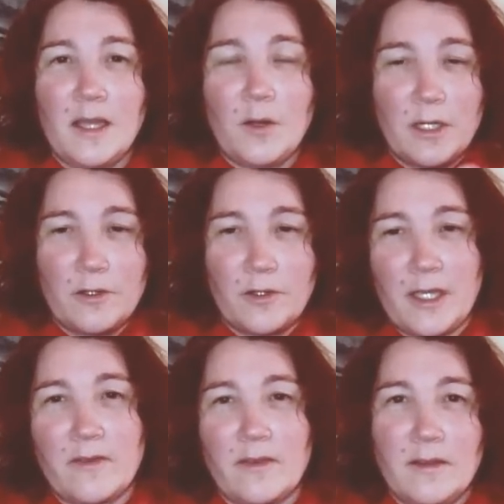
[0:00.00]
Now we
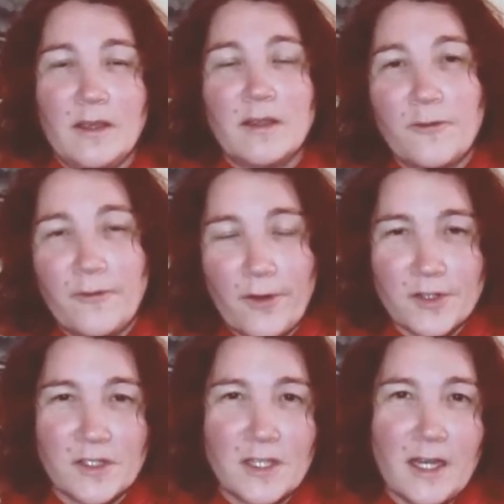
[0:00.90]
look at
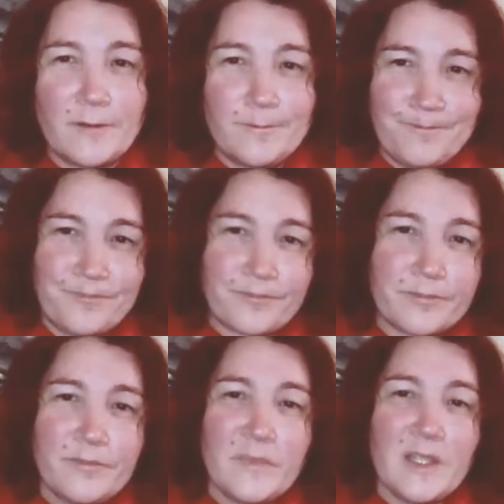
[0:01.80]
first year.
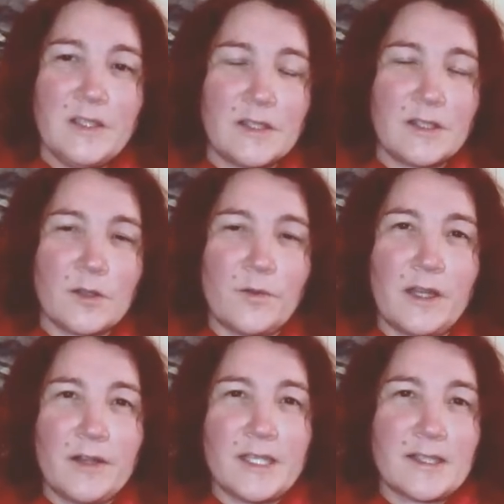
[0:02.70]
So
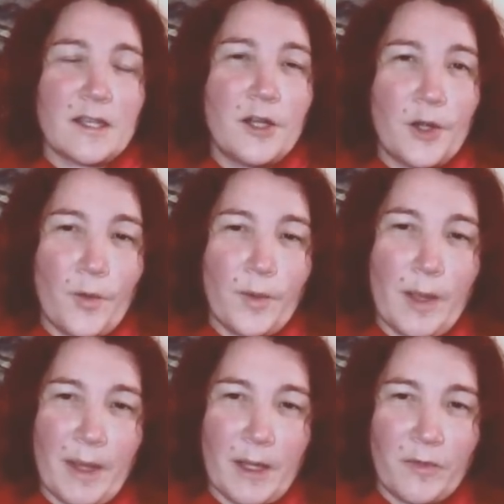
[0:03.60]
there is no
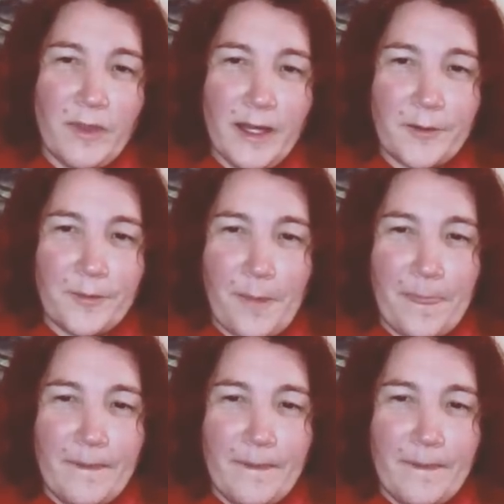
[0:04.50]
amount there.